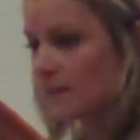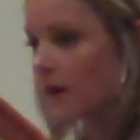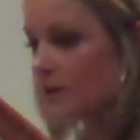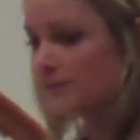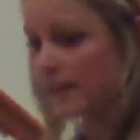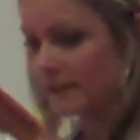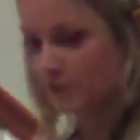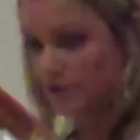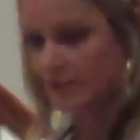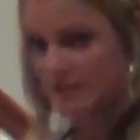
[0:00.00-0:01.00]
Carl
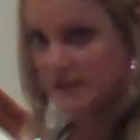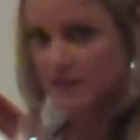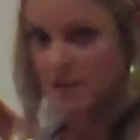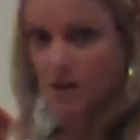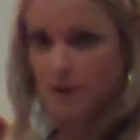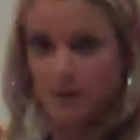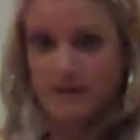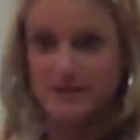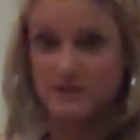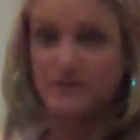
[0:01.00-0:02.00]
Daikeler, the CEO,
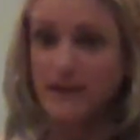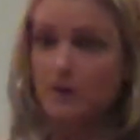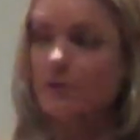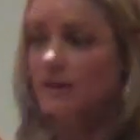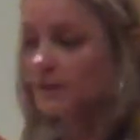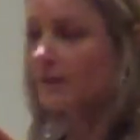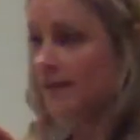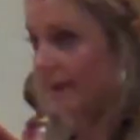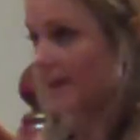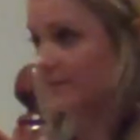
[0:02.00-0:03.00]
is very
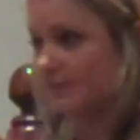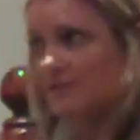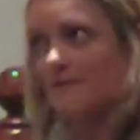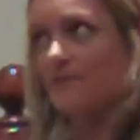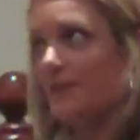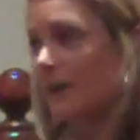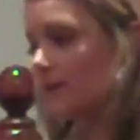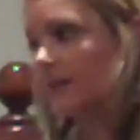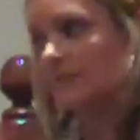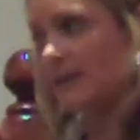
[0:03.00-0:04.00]
cutting edge. He's a
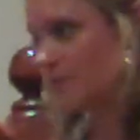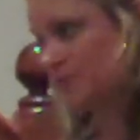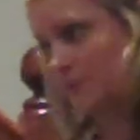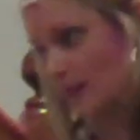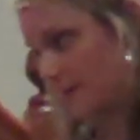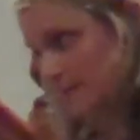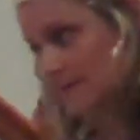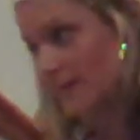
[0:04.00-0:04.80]
very intelligent man.